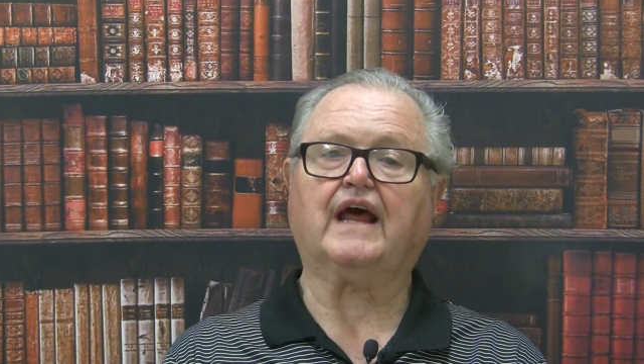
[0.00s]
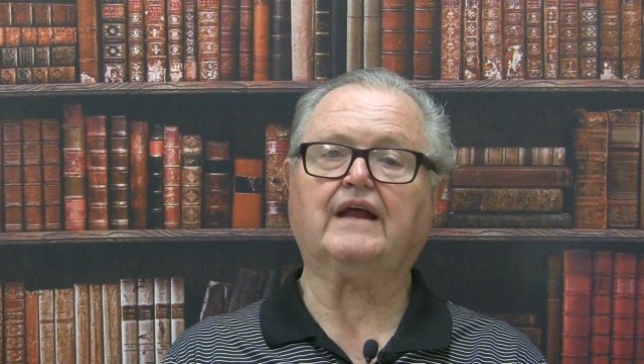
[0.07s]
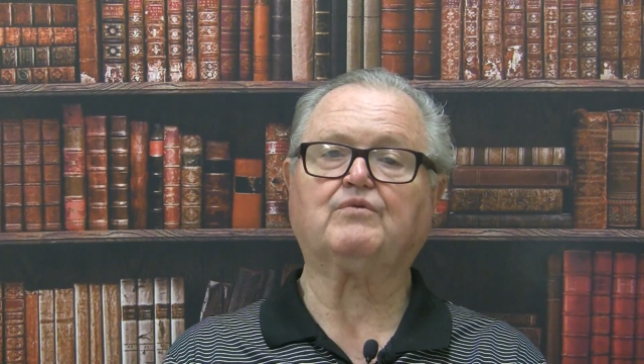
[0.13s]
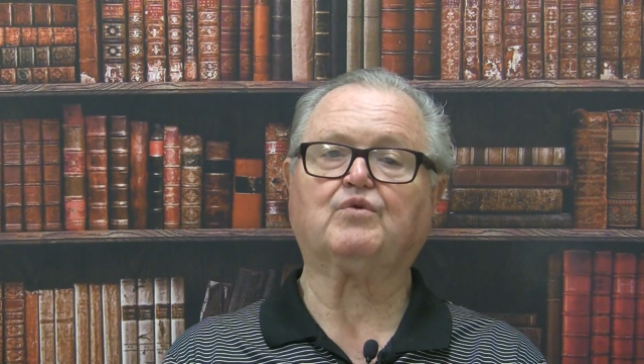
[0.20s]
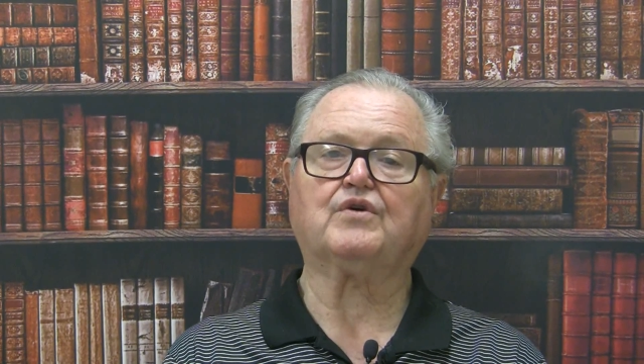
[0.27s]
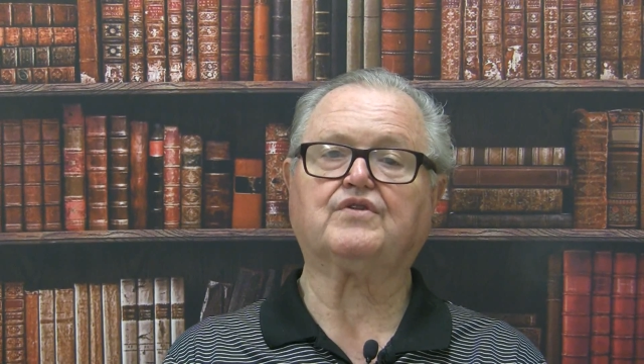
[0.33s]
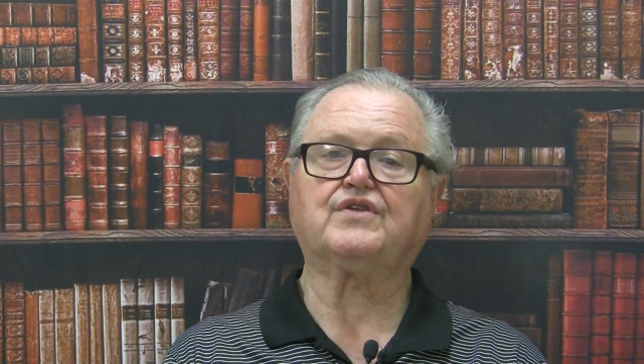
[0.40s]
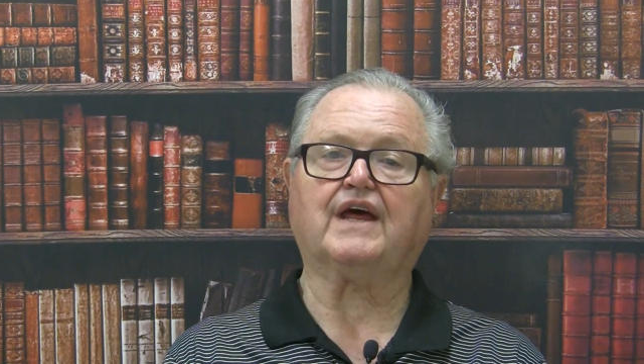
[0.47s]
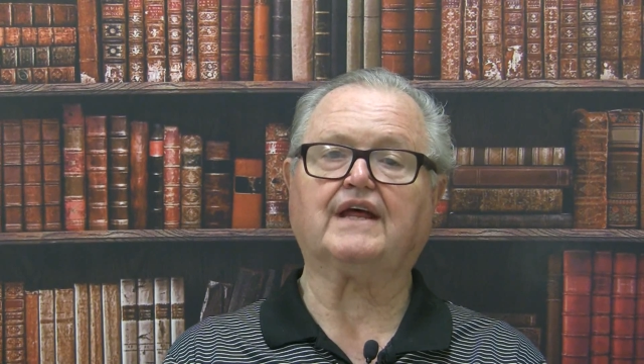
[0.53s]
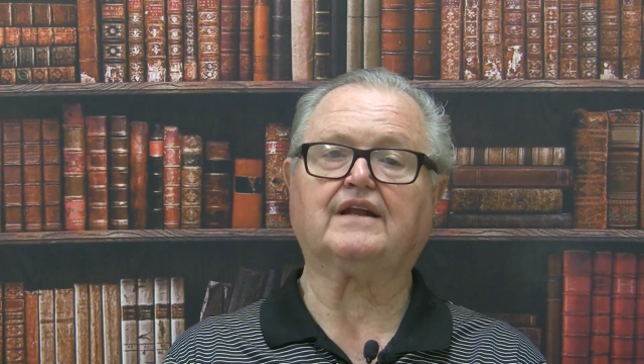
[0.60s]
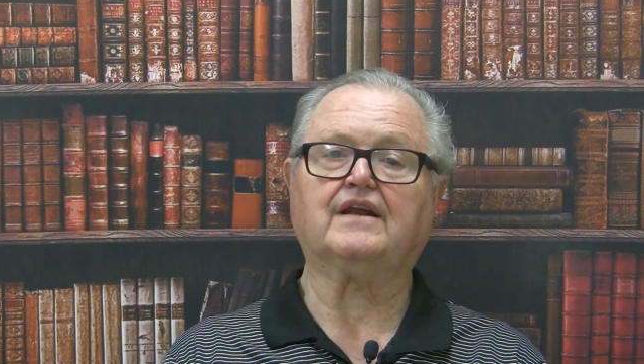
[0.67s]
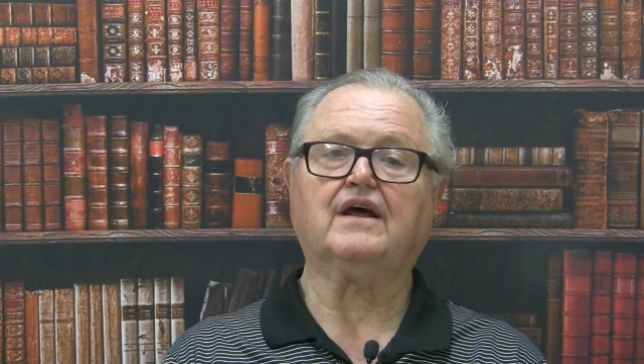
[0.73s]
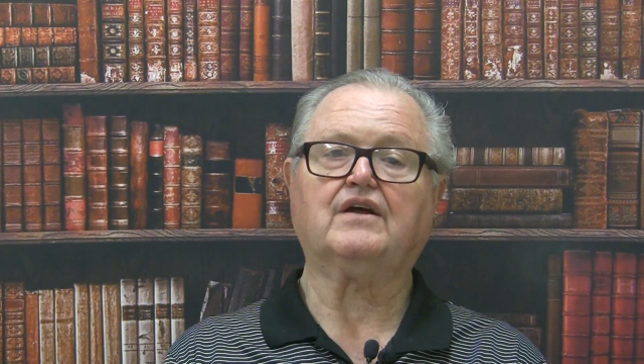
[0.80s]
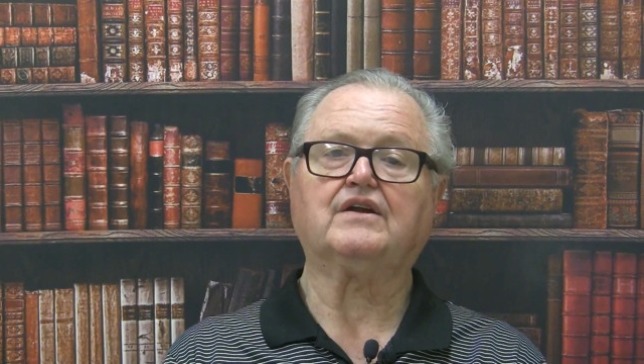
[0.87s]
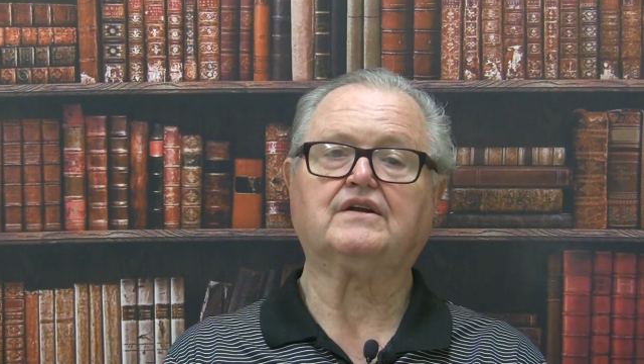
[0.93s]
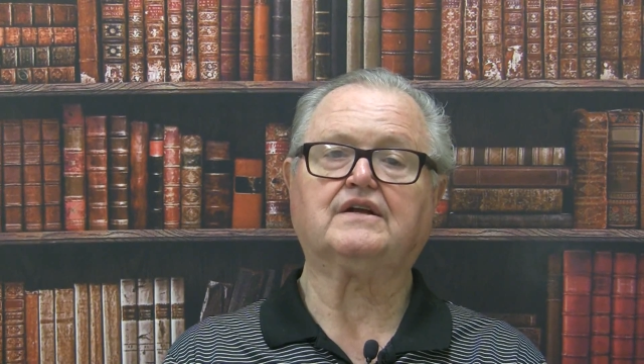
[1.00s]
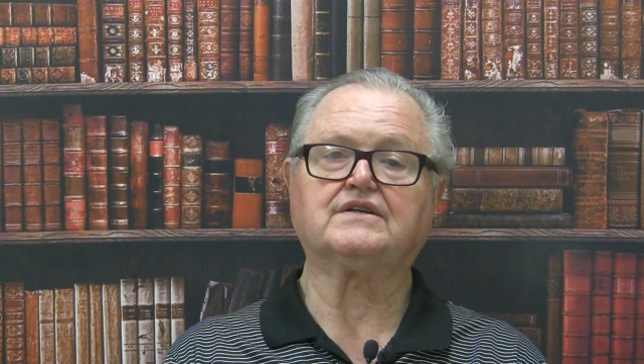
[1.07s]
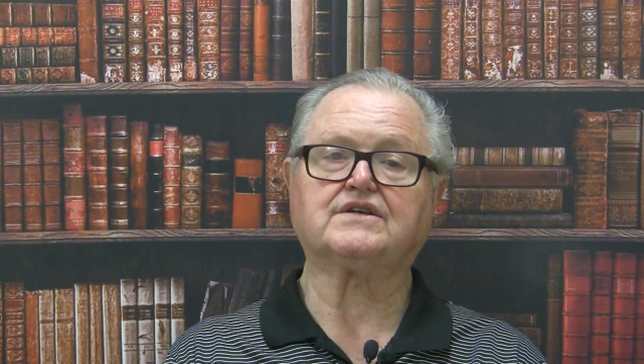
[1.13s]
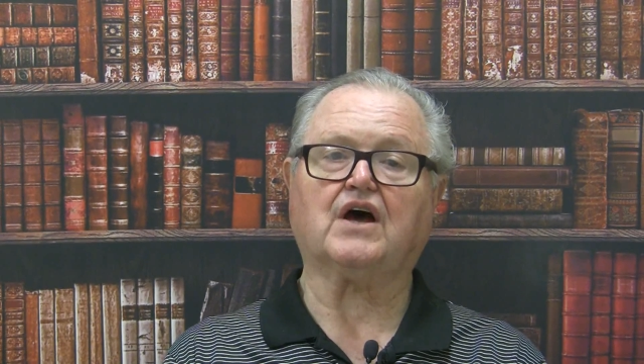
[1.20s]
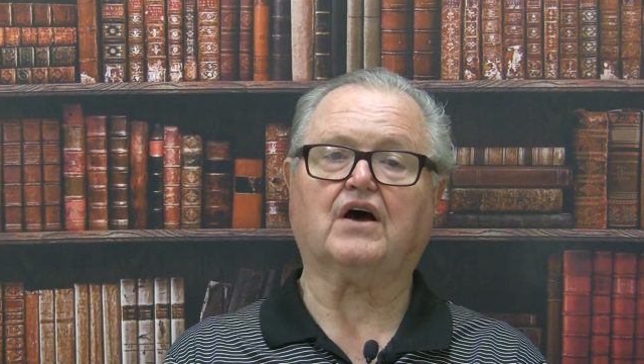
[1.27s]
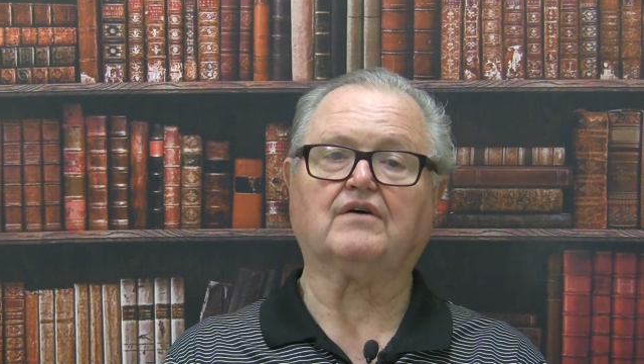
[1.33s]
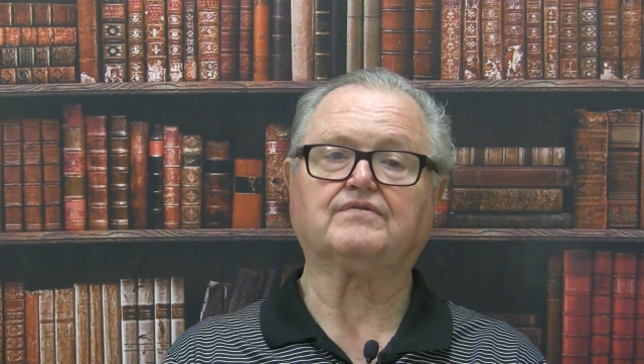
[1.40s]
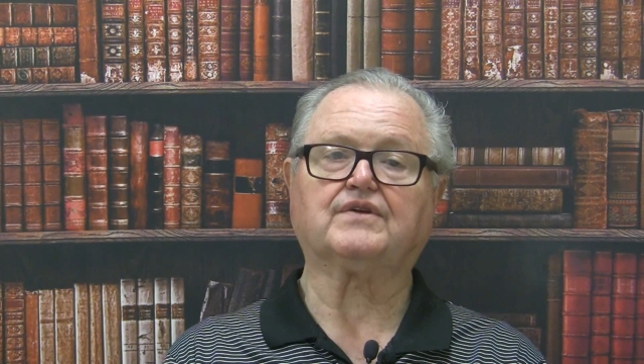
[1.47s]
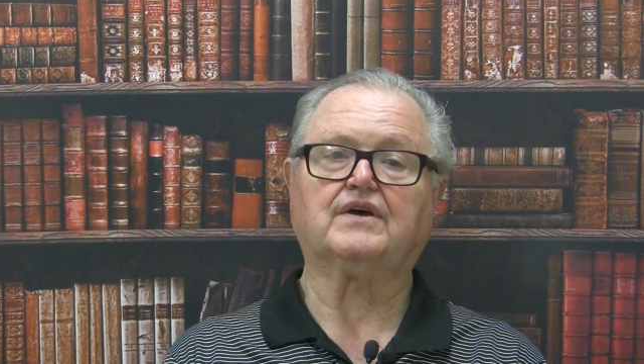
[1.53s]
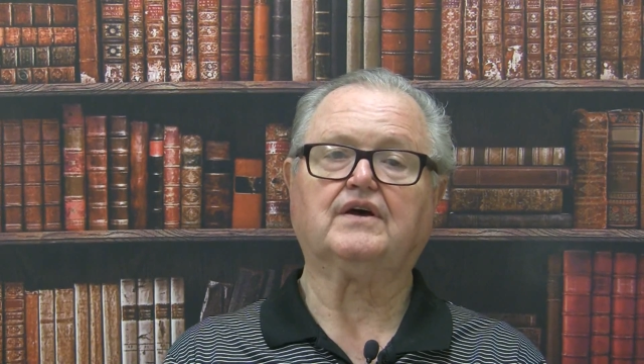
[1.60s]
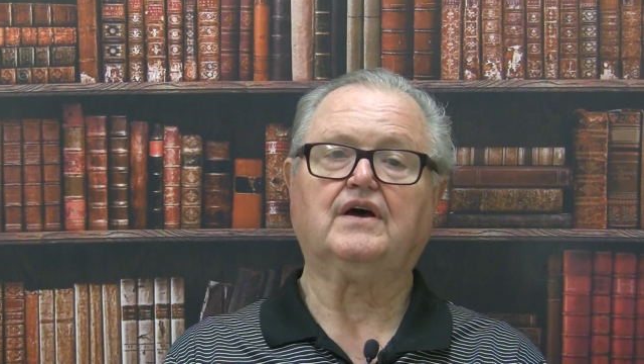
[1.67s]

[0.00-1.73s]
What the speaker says: and were then dissolved.